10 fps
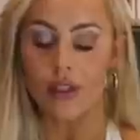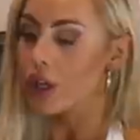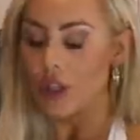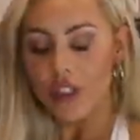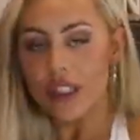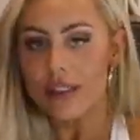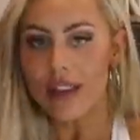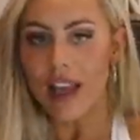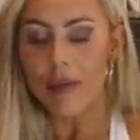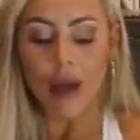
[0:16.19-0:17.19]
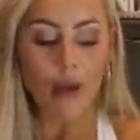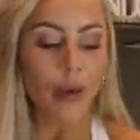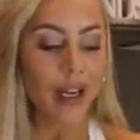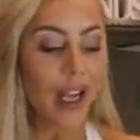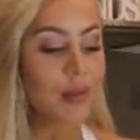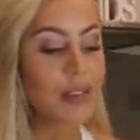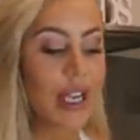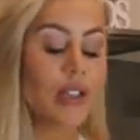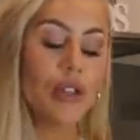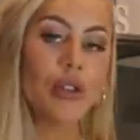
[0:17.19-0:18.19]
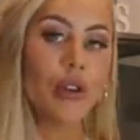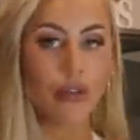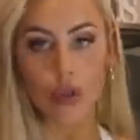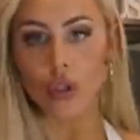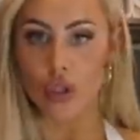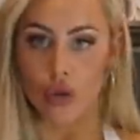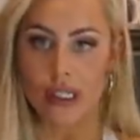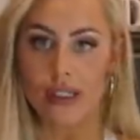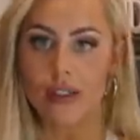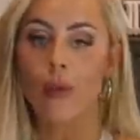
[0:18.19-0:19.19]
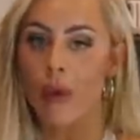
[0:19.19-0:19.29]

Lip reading: Huge disclaimer, when it comes down to your food choices,